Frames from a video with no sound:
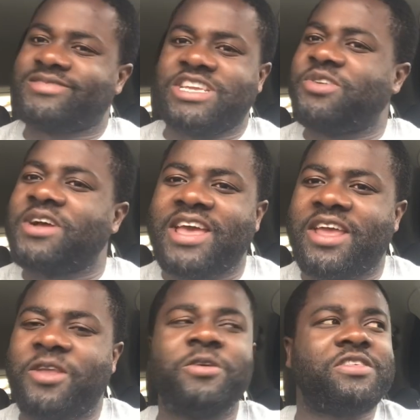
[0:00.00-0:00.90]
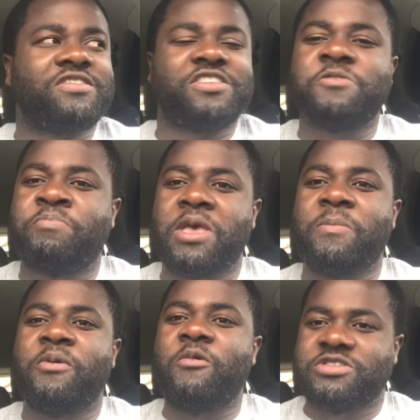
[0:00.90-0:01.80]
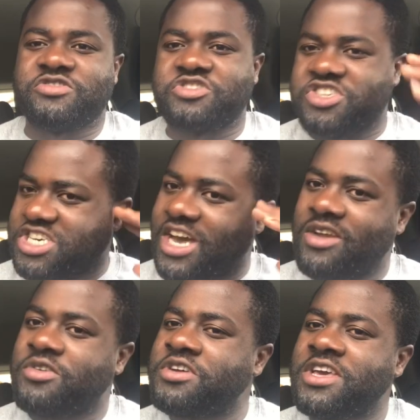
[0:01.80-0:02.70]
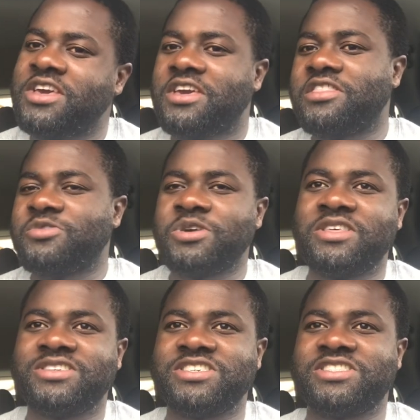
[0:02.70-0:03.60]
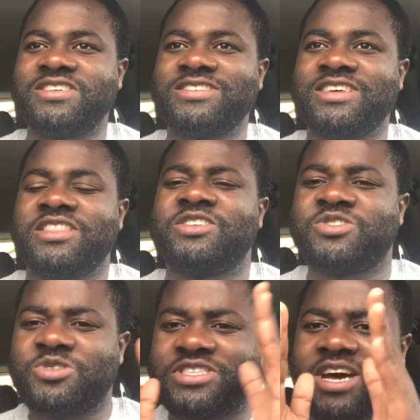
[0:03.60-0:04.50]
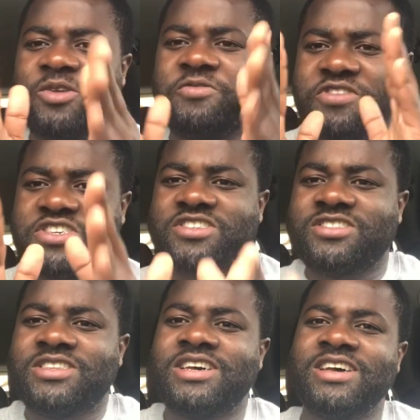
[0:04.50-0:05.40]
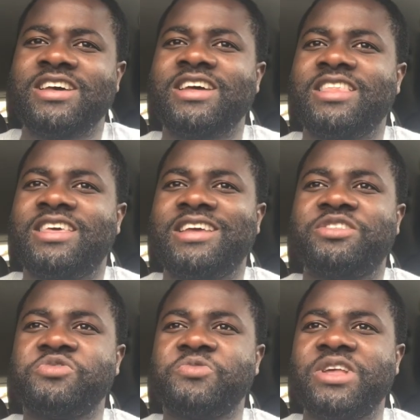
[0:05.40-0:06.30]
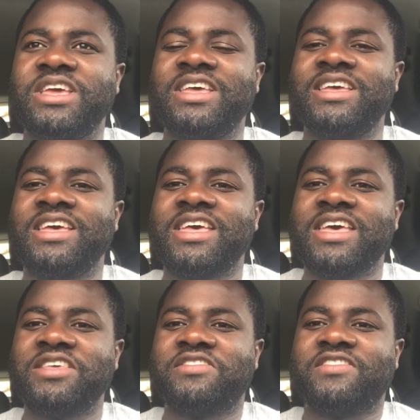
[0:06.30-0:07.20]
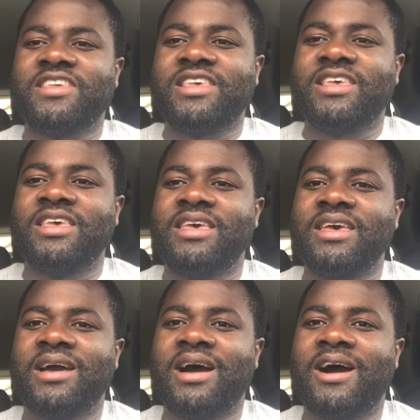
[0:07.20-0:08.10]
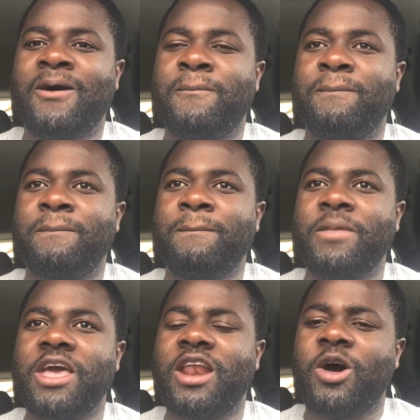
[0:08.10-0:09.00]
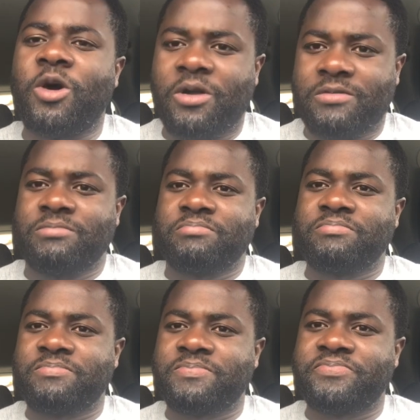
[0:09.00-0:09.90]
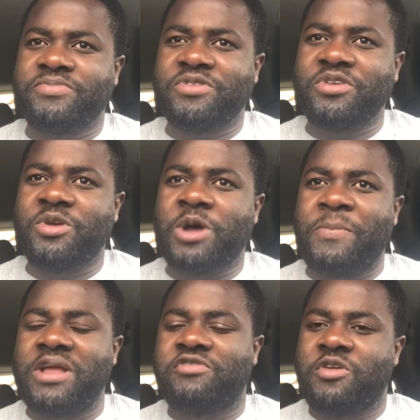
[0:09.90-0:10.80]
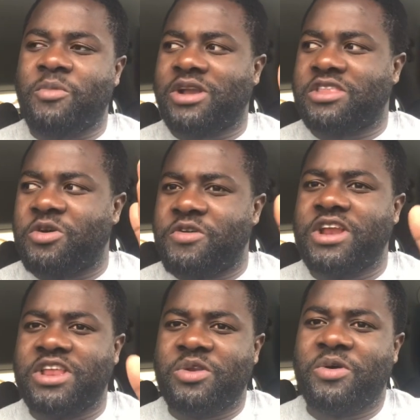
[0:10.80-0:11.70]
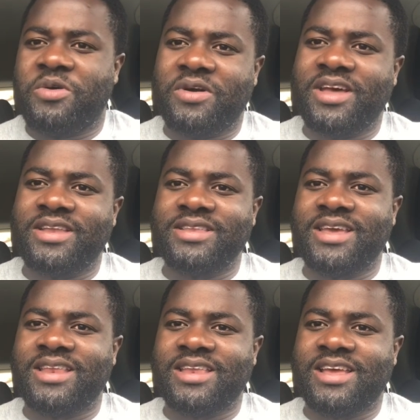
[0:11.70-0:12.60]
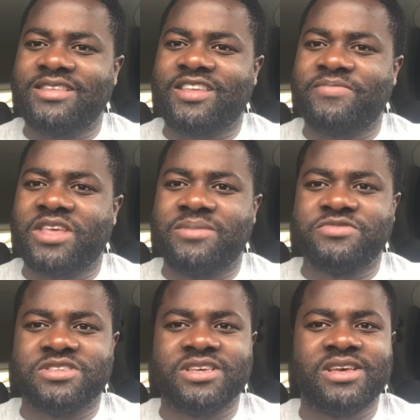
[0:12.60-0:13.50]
don't get. There's just people who are so shallow in the way they see things, and they are so tunnel vision. They don't really see a lot, apart from what they already know, and sometimes